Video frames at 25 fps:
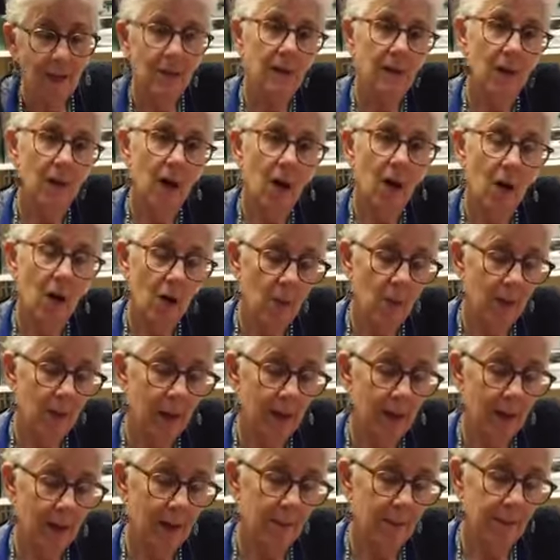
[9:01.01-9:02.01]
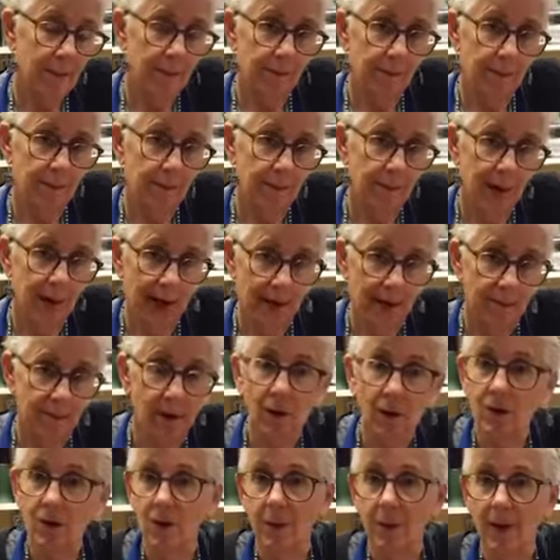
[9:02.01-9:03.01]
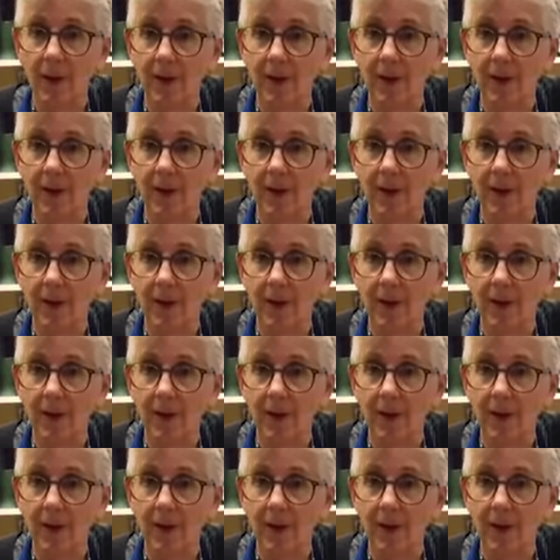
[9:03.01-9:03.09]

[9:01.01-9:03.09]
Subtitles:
If I was at home and my